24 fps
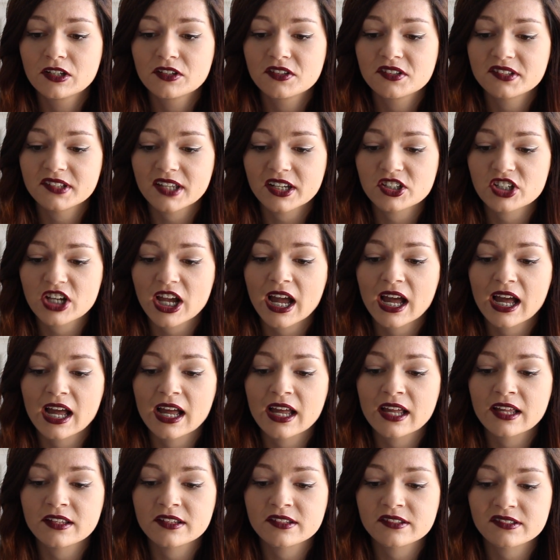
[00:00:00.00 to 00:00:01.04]
such
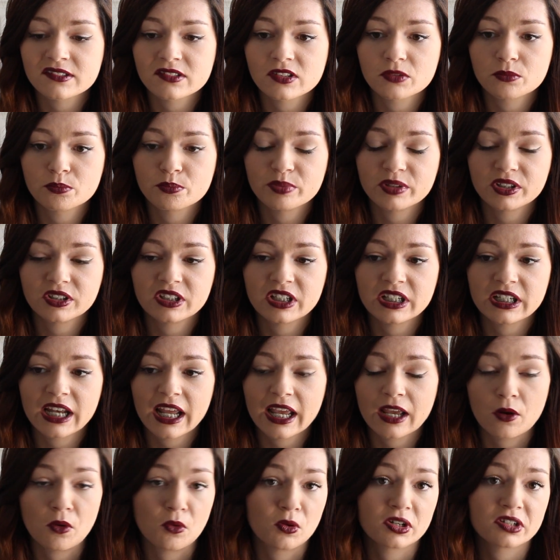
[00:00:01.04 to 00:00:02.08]
as building
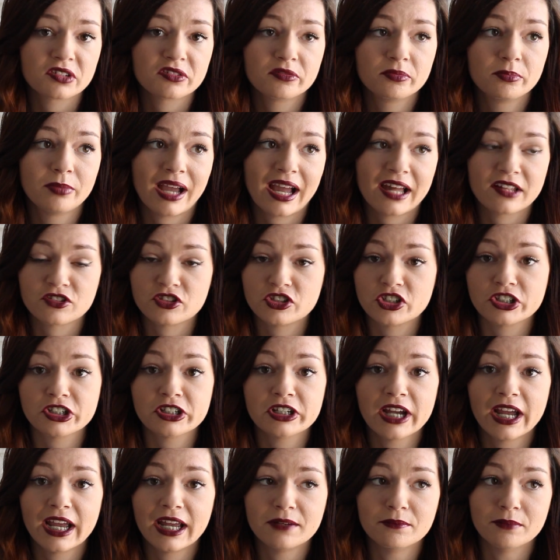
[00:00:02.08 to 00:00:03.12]
a horse
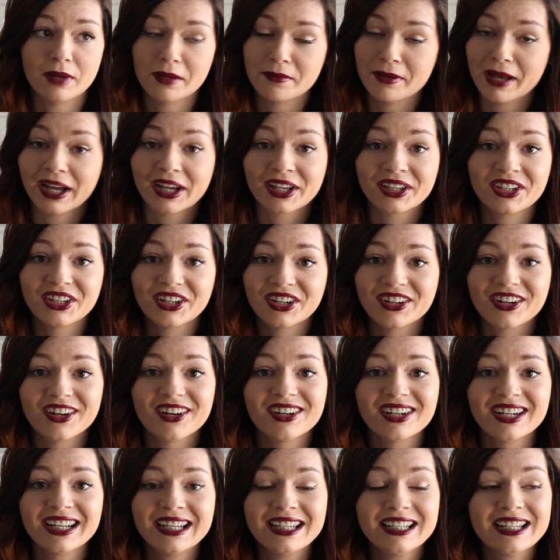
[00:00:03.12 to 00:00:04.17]
pasture in my
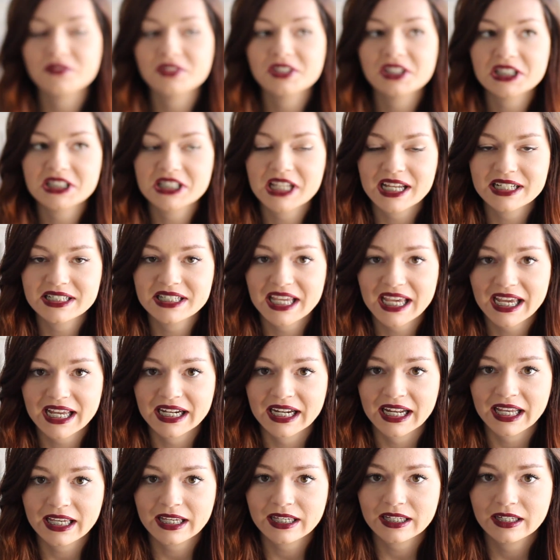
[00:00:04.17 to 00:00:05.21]
backyard. On the
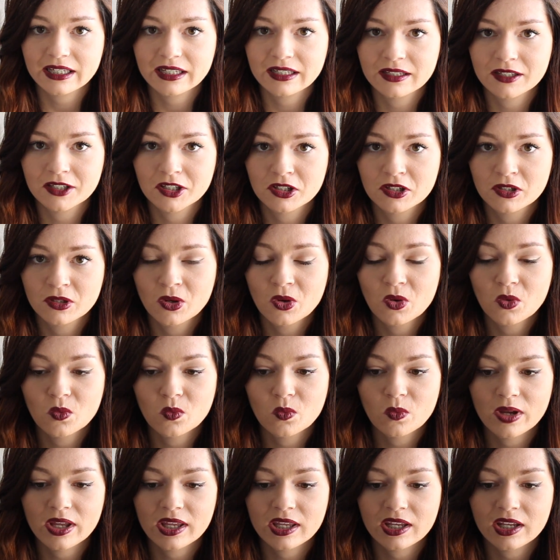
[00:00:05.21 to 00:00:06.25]
Titanic,
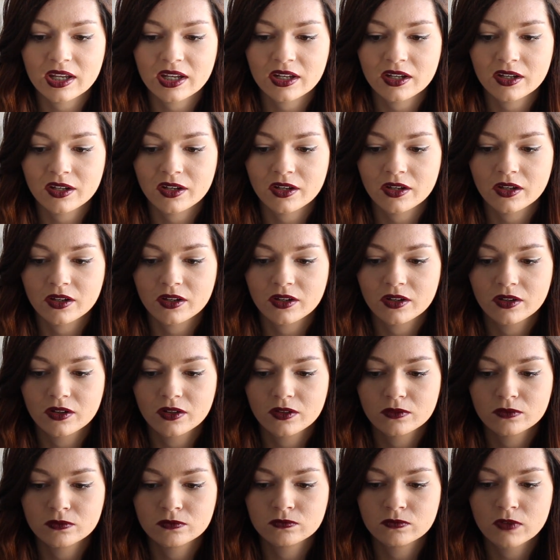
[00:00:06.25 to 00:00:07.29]
when
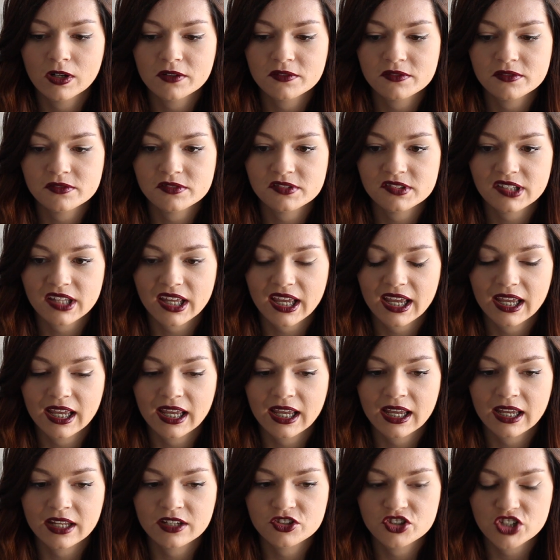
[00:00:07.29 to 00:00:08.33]
Rose
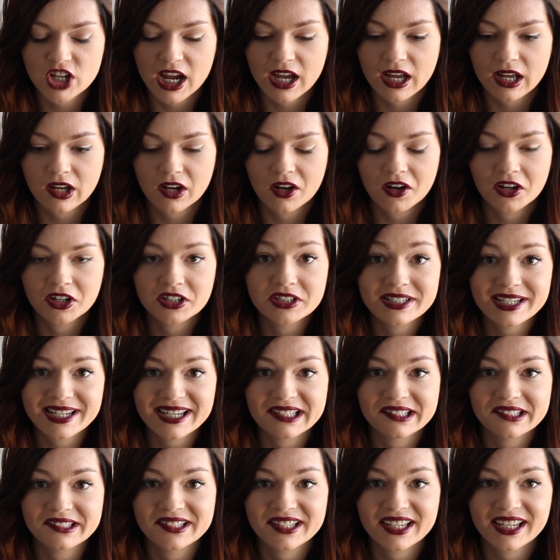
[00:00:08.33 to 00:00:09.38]
and Jack are
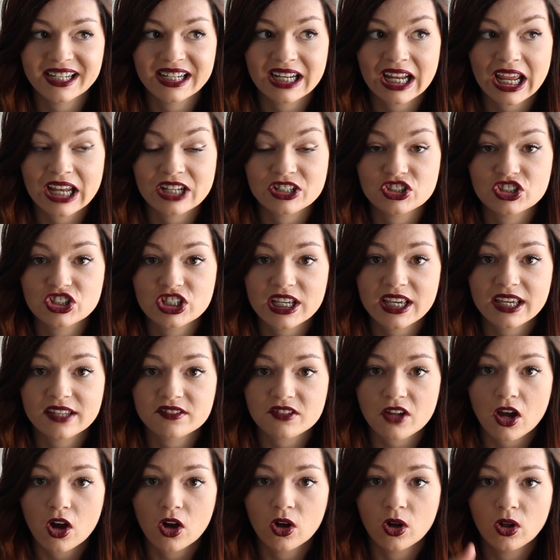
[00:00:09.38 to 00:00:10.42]
dancing and she
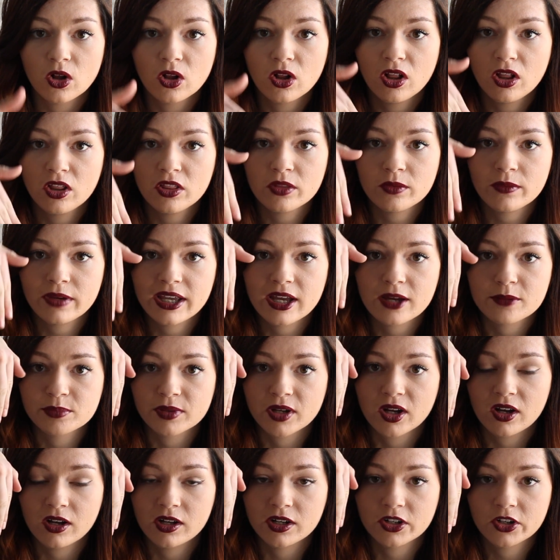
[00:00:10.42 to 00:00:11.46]
gets all the way
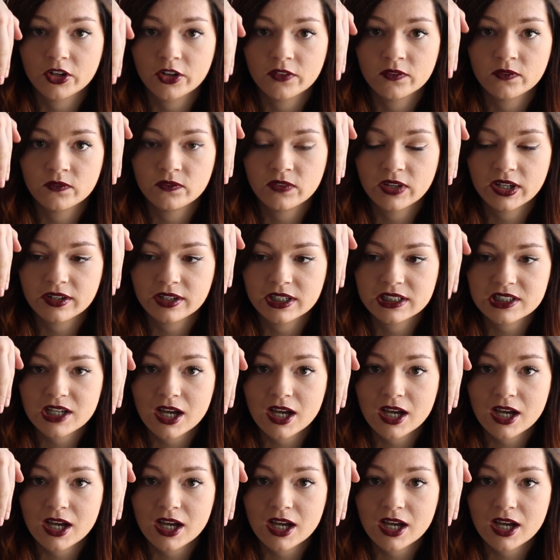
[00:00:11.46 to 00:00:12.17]
up on her very